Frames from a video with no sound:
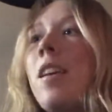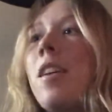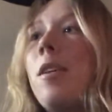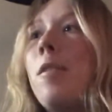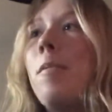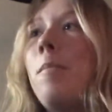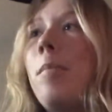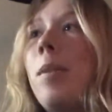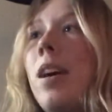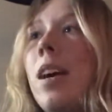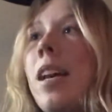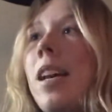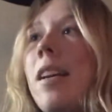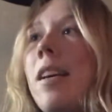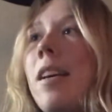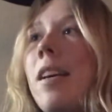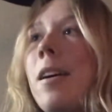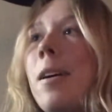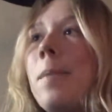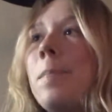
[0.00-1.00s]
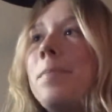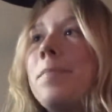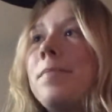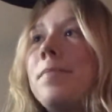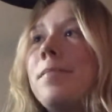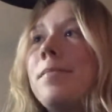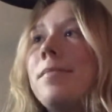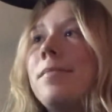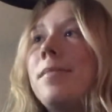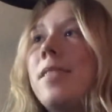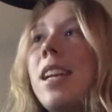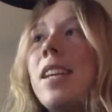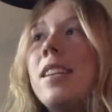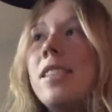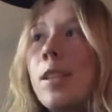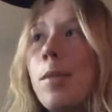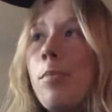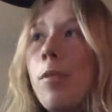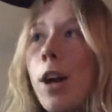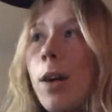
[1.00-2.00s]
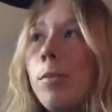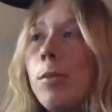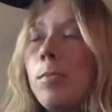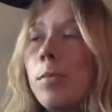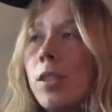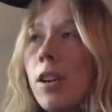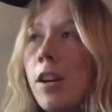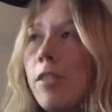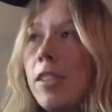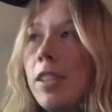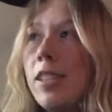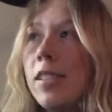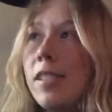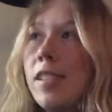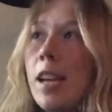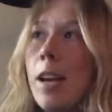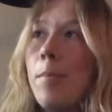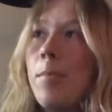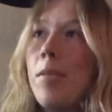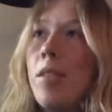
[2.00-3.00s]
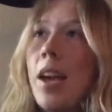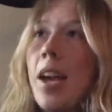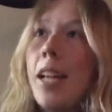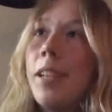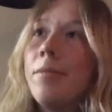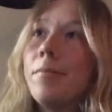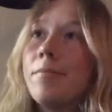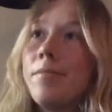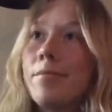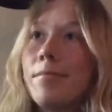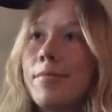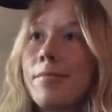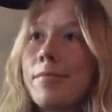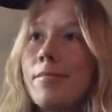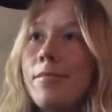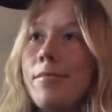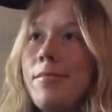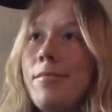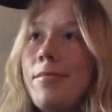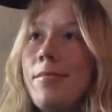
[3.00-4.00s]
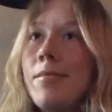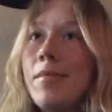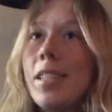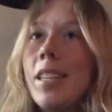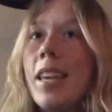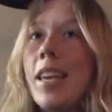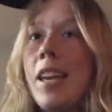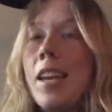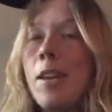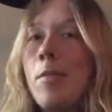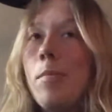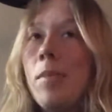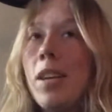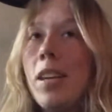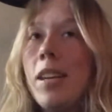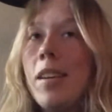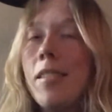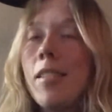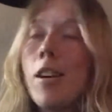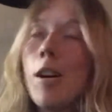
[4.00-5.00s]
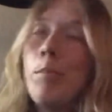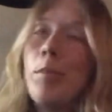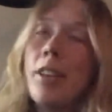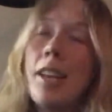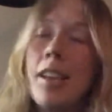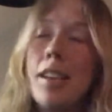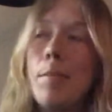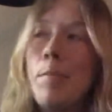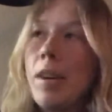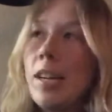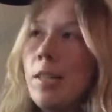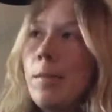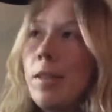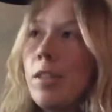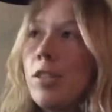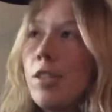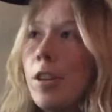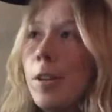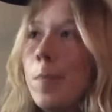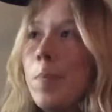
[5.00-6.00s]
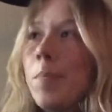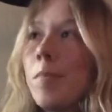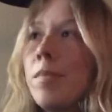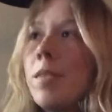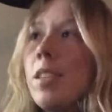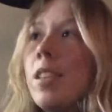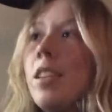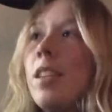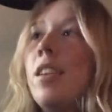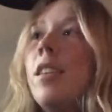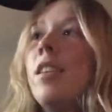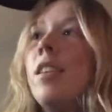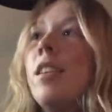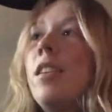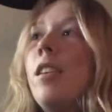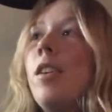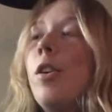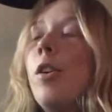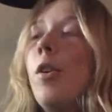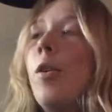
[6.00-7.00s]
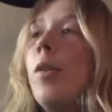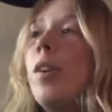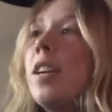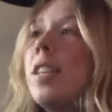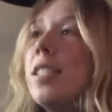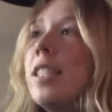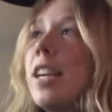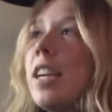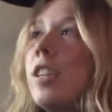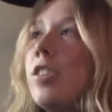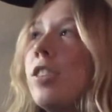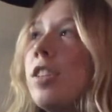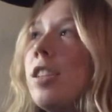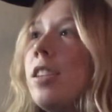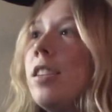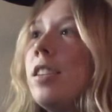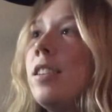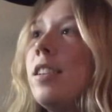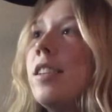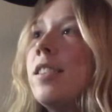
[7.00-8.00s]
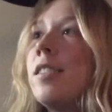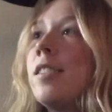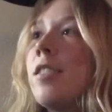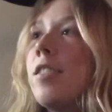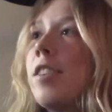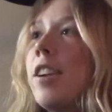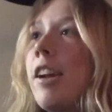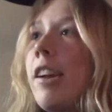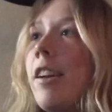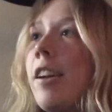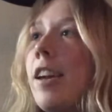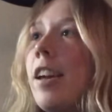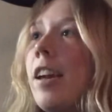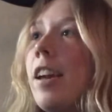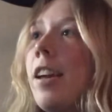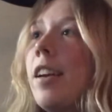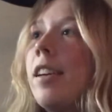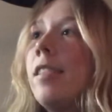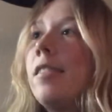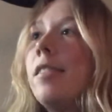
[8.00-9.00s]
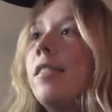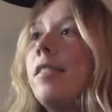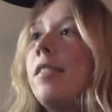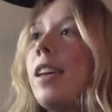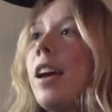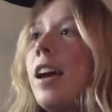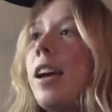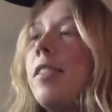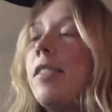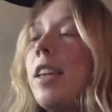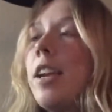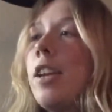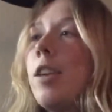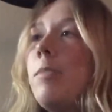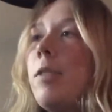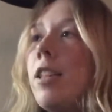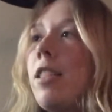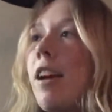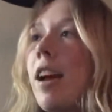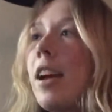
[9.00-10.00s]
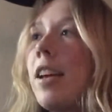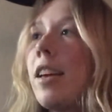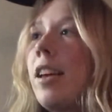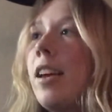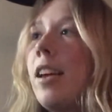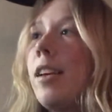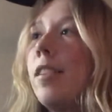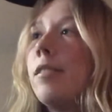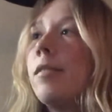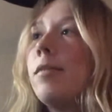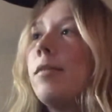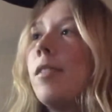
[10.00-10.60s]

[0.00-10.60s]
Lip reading: But that is a problem-solving step that can be complicated by dementia. Orientation is another area that they could be lacking.